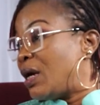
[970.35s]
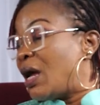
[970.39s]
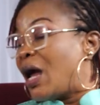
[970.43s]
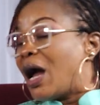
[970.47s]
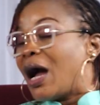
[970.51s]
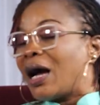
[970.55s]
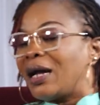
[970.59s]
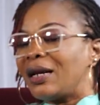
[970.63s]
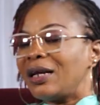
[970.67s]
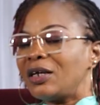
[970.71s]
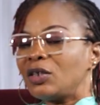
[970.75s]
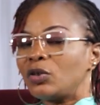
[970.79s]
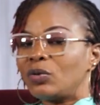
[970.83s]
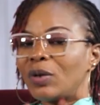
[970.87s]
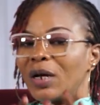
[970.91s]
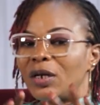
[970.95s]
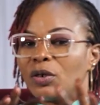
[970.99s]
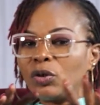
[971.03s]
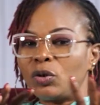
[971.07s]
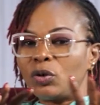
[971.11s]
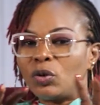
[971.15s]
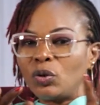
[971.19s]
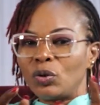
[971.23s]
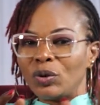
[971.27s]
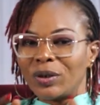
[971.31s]
And that's why
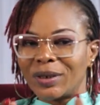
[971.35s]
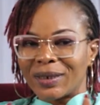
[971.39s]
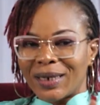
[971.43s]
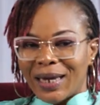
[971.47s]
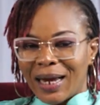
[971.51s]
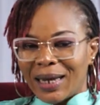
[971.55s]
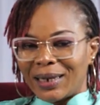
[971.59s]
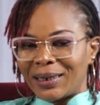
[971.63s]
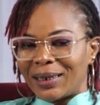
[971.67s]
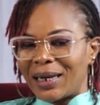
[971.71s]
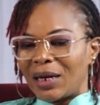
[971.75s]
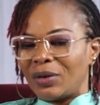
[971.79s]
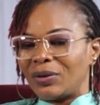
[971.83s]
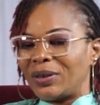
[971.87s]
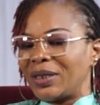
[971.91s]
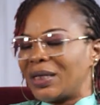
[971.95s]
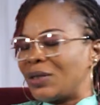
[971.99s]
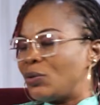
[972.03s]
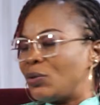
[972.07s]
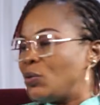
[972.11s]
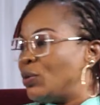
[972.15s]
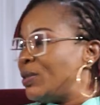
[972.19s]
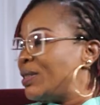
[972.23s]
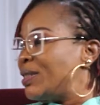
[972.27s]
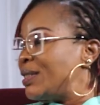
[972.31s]
through scan now they
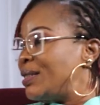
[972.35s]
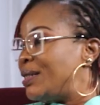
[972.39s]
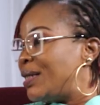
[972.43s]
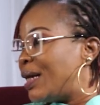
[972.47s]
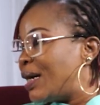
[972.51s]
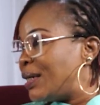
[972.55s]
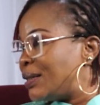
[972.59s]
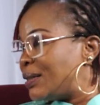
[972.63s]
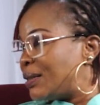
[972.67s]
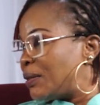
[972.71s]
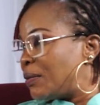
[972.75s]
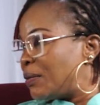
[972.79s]
could see that.